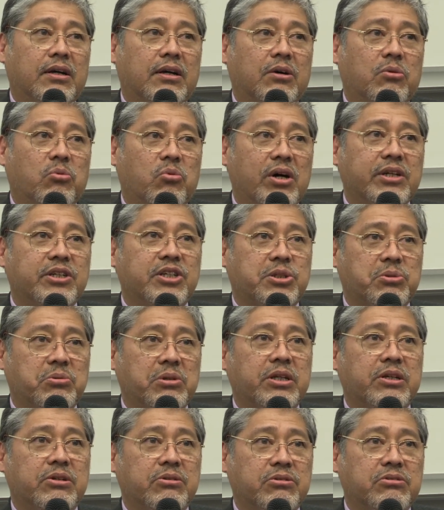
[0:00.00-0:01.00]
one is
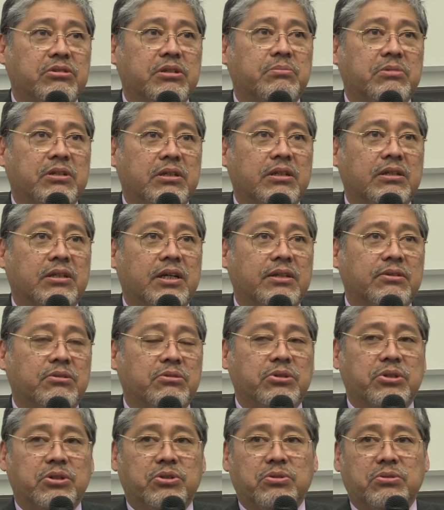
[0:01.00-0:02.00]
really contributing not
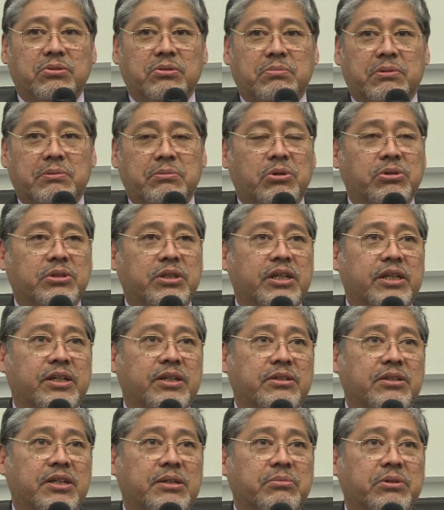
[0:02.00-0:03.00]
only to promoting
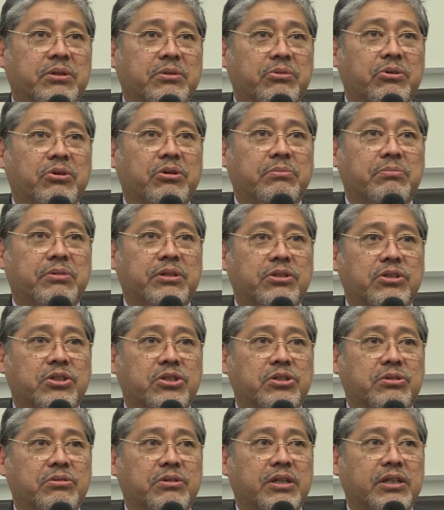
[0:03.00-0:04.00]
economic growth, but
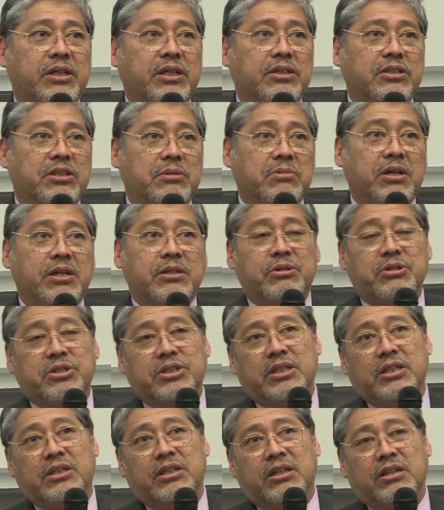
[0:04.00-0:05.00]
ensuring that
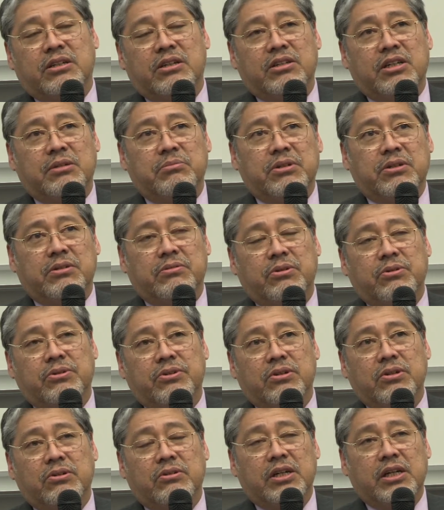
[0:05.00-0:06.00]
democracy and economic
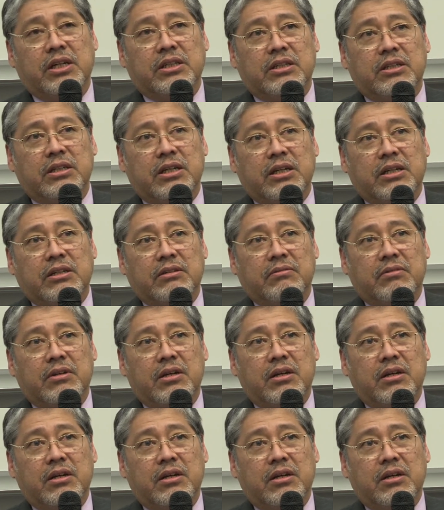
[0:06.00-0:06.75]
growth go hand in hand.